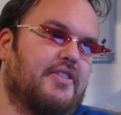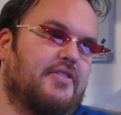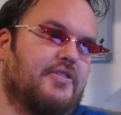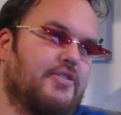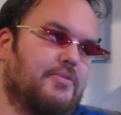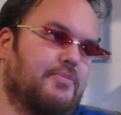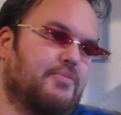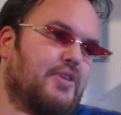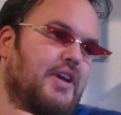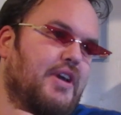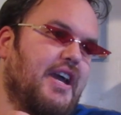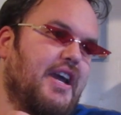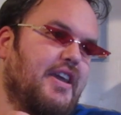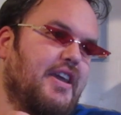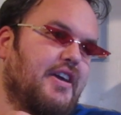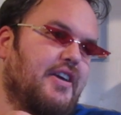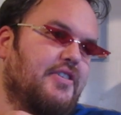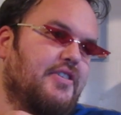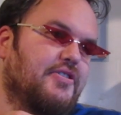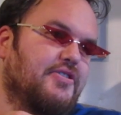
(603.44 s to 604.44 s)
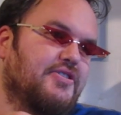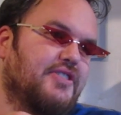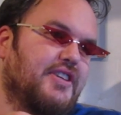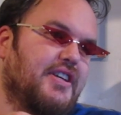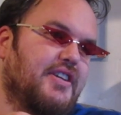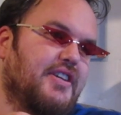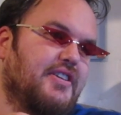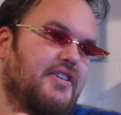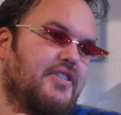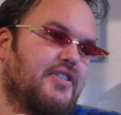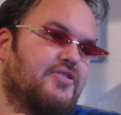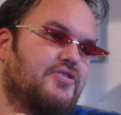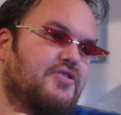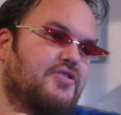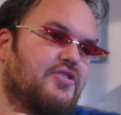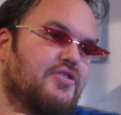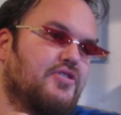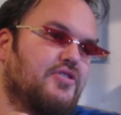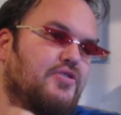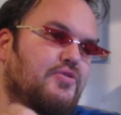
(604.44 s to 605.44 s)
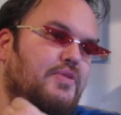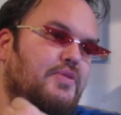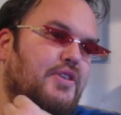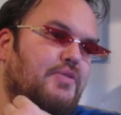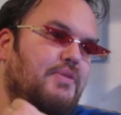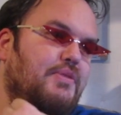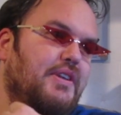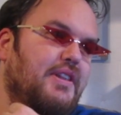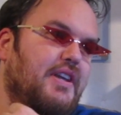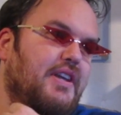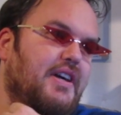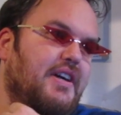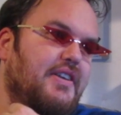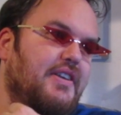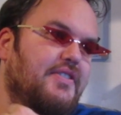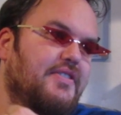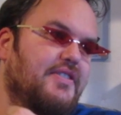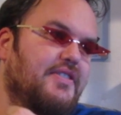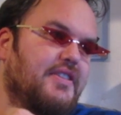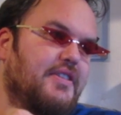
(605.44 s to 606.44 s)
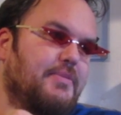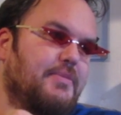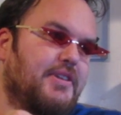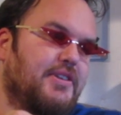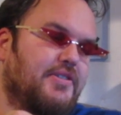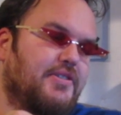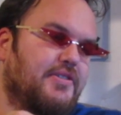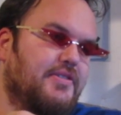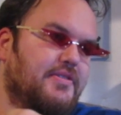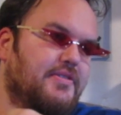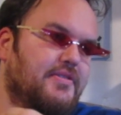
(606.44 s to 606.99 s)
There was a brand on her skin, a circle with three lines in the middle.